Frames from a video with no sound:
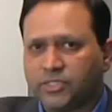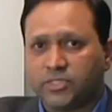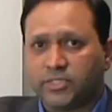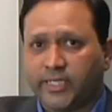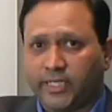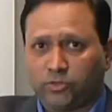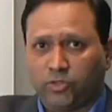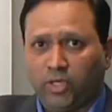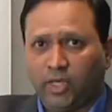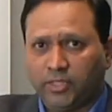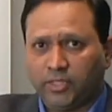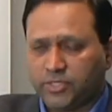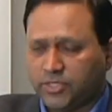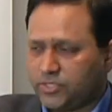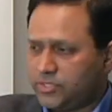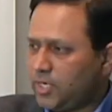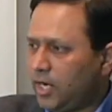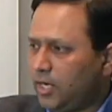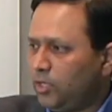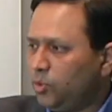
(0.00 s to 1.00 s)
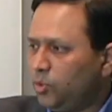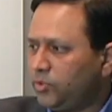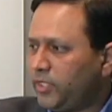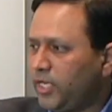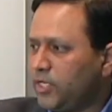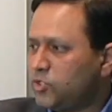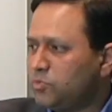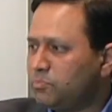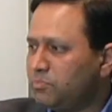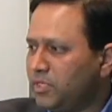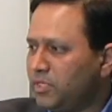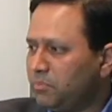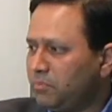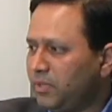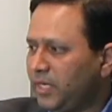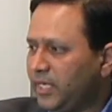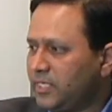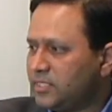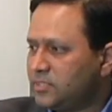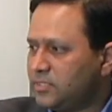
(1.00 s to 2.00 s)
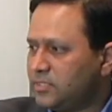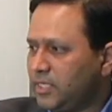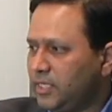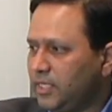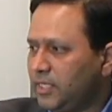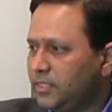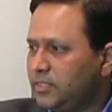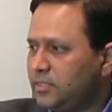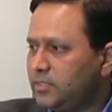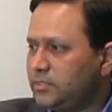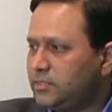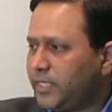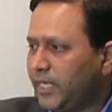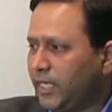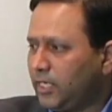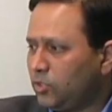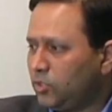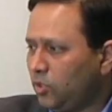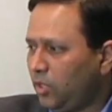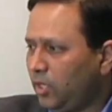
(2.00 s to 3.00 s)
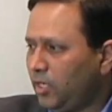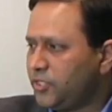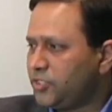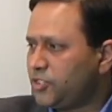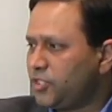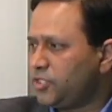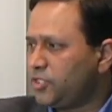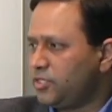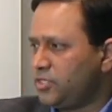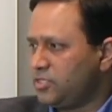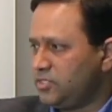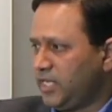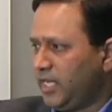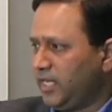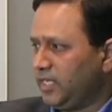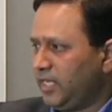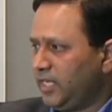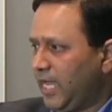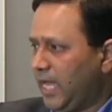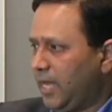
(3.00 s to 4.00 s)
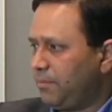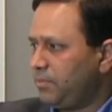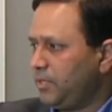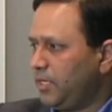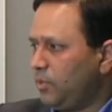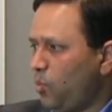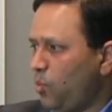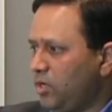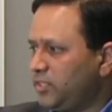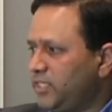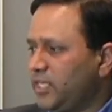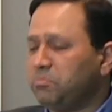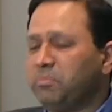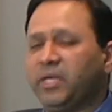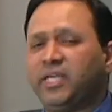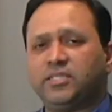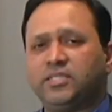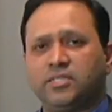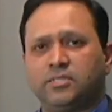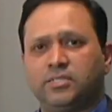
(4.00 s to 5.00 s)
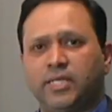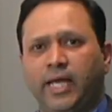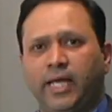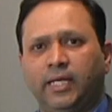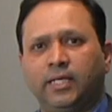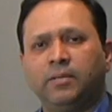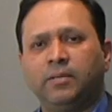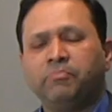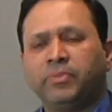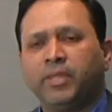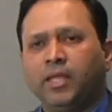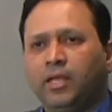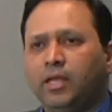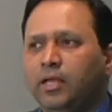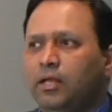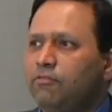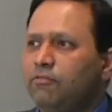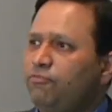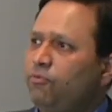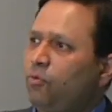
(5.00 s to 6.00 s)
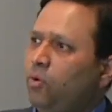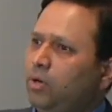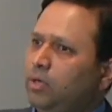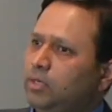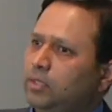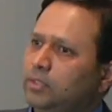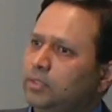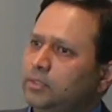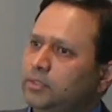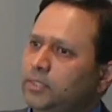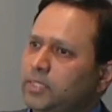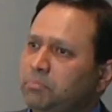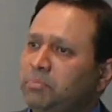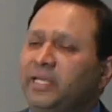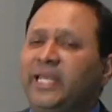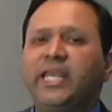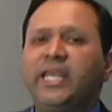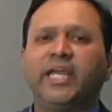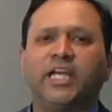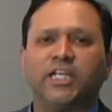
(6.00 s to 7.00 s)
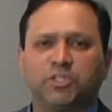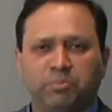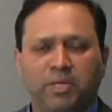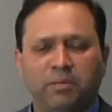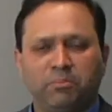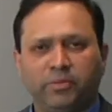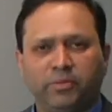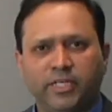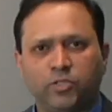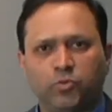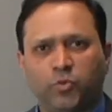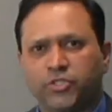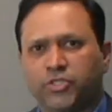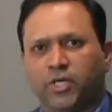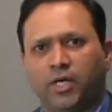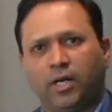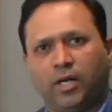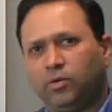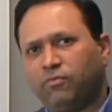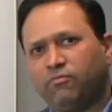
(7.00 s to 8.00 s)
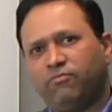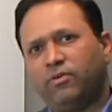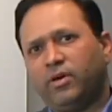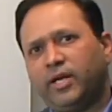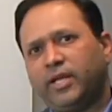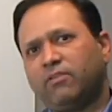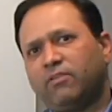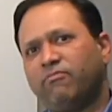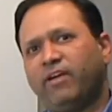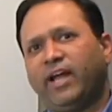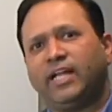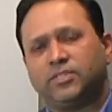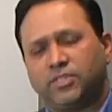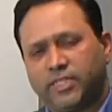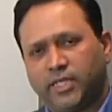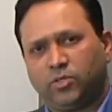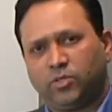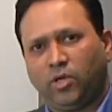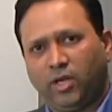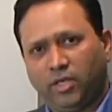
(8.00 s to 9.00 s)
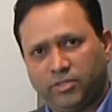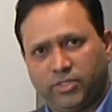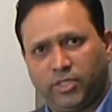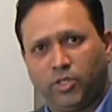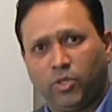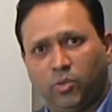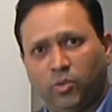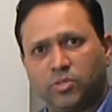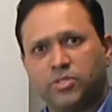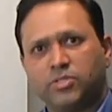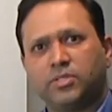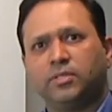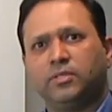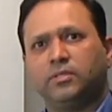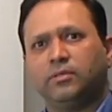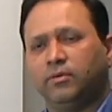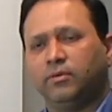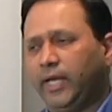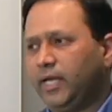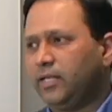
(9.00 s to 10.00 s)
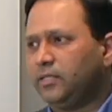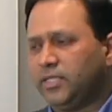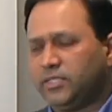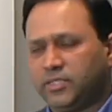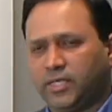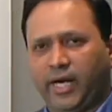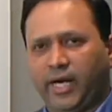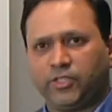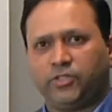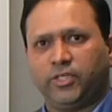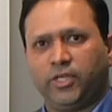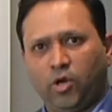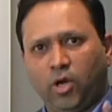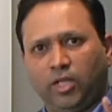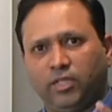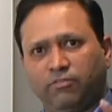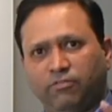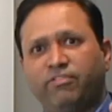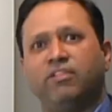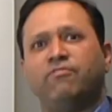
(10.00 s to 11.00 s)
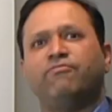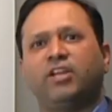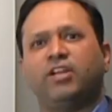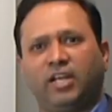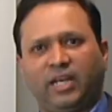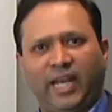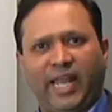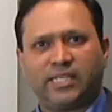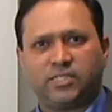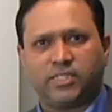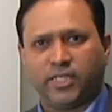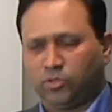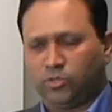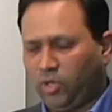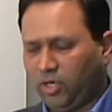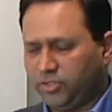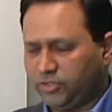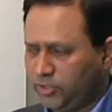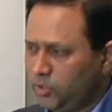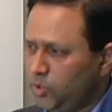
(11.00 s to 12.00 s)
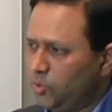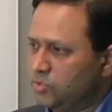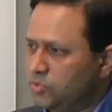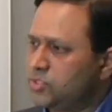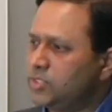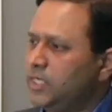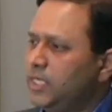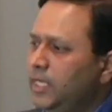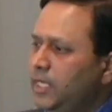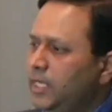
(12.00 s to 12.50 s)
and technologists are looking to minimize the technology to design gap. And what that means is that for the bleeding edge memories, which are on very advanced technology nodes, right? These are actually called the FinFET class technology nodes.